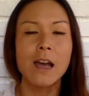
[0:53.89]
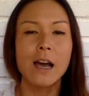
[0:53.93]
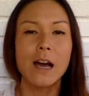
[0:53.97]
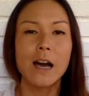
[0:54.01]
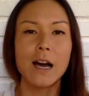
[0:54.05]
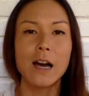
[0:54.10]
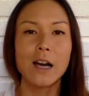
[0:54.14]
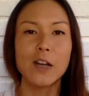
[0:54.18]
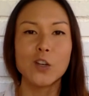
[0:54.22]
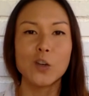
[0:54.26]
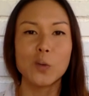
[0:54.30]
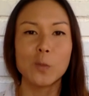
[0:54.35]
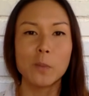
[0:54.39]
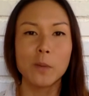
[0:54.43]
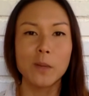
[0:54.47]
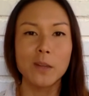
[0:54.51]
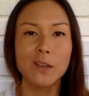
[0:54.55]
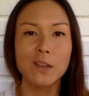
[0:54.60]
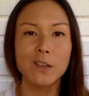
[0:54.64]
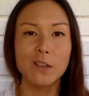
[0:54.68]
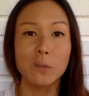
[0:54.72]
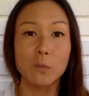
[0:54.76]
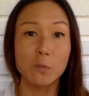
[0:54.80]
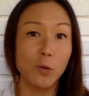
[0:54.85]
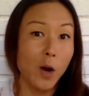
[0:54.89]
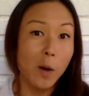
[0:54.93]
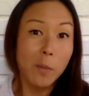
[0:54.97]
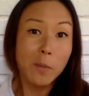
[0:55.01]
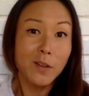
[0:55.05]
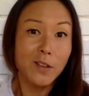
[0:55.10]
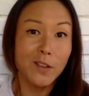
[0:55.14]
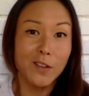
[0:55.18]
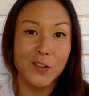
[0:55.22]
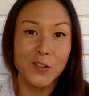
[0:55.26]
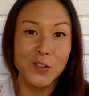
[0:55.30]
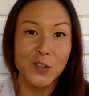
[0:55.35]
uh, your business
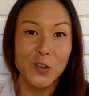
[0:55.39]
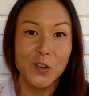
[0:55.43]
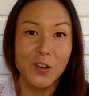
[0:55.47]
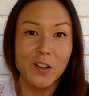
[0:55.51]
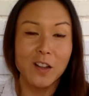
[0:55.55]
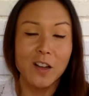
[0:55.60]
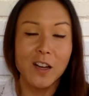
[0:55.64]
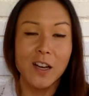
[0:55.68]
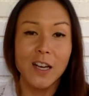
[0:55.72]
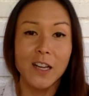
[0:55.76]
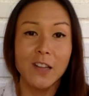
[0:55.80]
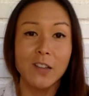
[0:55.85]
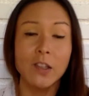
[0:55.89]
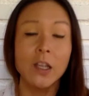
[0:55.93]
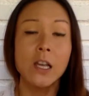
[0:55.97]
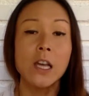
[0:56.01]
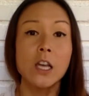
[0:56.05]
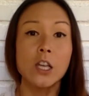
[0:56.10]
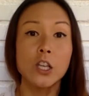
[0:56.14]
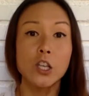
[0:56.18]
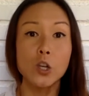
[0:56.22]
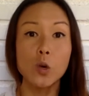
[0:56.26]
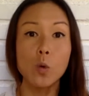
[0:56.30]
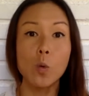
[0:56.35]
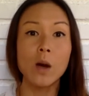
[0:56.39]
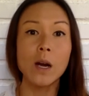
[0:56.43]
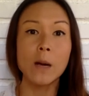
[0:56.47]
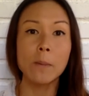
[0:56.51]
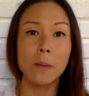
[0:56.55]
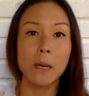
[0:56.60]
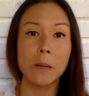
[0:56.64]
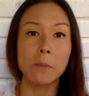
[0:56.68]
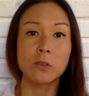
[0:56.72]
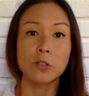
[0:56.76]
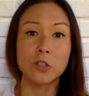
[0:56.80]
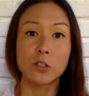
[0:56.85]
promises to your clients, you want
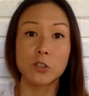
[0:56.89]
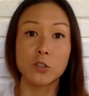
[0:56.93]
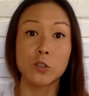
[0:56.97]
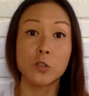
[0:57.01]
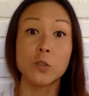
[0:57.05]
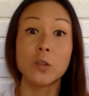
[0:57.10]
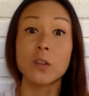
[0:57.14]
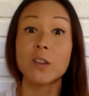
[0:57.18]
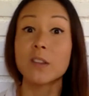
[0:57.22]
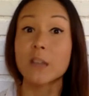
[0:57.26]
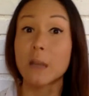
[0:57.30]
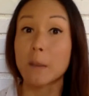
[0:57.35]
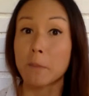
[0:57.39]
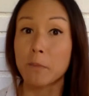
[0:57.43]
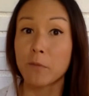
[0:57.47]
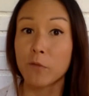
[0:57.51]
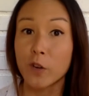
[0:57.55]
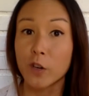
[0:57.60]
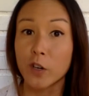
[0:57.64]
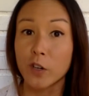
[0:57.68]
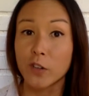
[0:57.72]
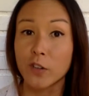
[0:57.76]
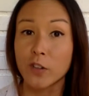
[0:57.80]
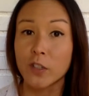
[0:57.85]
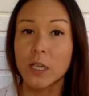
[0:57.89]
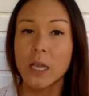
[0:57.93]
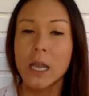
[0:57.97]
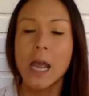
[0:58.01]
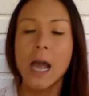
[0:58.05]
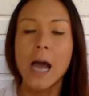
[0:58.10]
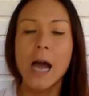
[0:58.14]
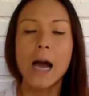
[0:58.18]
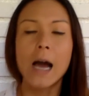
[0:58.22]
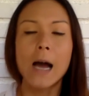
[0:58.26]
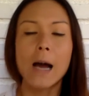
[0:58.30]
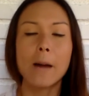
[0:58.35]
to be able to do the step first.
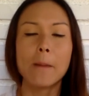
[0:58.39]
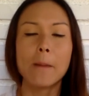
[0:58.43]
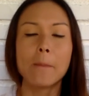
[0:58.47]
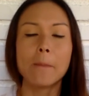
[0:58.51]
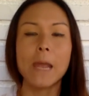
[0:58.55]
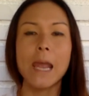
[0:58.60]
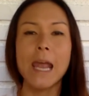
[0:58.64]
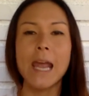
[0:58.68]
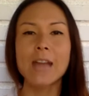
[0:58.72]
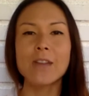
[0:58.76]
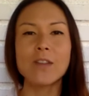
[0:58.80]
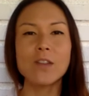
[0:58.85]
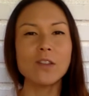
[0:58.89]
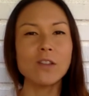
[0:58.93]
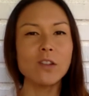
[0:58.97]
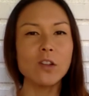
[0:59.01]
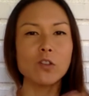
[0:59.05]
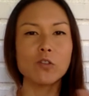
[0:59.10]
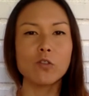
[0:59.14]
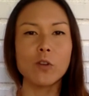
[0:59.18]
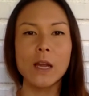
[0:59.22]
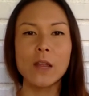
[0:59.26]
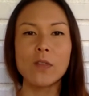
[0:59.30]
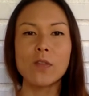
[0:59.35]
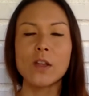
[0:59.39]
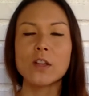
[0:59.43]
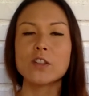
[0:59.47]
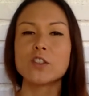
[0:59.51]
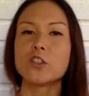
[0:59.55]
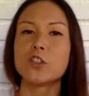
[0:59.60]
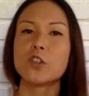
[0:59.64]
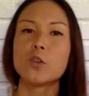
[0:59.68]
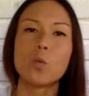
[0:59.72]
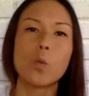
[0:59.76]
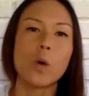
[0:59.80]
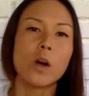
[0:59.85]
Um, and this is a great thing
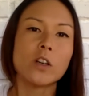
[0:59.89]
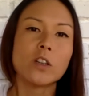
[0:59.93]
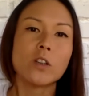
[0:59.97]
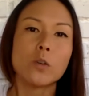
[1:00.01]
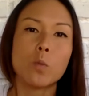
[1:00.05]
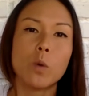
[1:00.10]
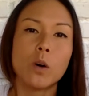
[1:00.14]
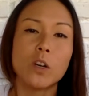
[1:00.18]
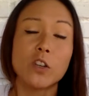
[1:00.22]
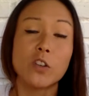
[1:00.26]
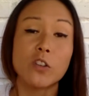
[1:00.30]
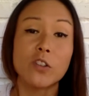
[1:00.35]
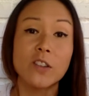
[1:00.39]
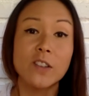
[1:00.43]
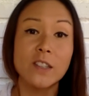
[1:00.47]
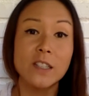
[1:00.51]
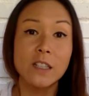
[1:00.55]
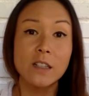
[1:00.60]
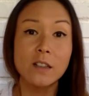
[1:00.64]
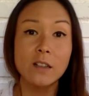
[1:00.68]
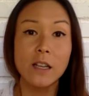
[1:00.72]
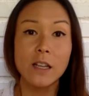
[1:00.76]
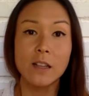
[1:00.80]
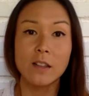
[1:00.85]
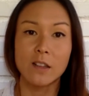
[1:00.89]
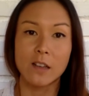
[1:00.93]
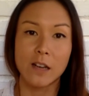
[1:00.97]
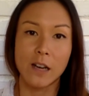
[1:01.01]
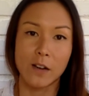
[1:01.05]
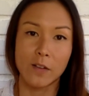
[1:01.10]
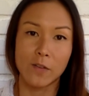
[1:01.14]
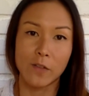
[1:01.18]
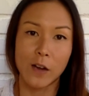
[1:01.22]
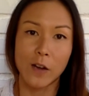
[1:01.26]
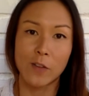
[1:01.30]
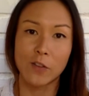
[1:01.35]
to do while, while you're still in the
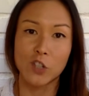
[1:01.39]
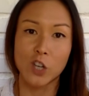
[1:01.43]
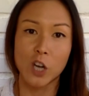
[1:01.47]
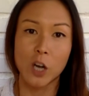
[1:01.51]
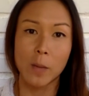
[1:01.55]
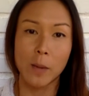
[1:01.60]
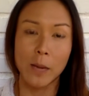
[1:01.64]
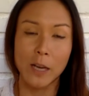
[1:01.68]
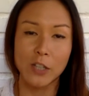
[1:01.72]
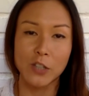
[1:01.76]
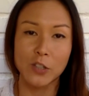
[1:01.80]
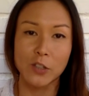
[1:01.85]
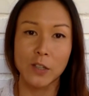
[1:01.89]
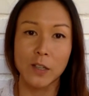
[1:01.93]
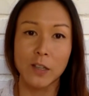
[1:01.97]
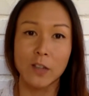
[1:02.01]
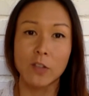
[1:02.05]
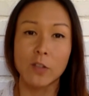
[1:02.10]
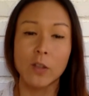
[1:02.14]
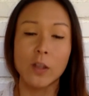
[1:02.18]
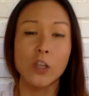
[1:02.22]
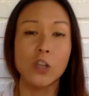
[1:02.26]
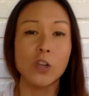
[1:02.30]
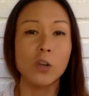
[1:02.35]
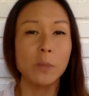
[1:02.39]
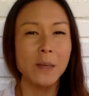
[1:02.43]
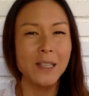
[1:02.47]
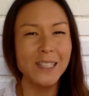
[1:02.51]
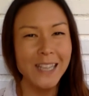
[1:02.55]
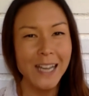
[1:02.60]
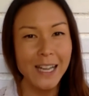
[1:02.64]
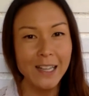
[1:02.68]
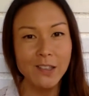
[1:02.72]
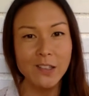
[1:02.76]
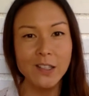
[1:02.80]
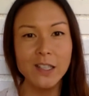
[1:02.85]
nine to five job, actually, so that you can be
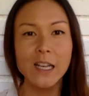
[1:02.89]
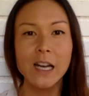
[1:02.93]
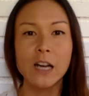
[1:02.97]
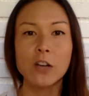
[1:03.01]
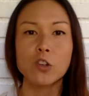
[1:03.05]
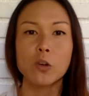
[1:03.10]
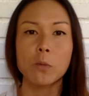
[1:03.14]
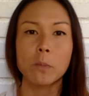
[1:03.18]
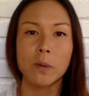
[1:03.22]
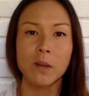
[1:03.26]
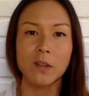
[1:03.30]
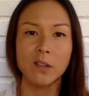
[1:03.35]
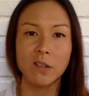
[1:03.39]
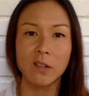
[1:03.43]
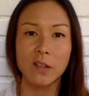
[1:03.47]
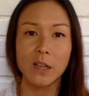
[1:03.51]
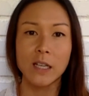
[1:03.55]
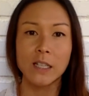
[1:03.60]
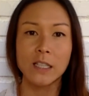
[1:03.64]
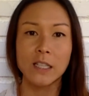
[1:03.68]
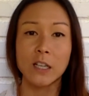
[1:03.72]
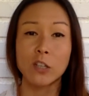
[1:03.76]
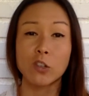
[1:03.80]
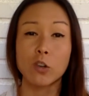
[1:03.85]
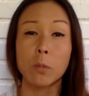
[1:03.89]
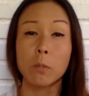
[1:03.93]
testing out your business idea and your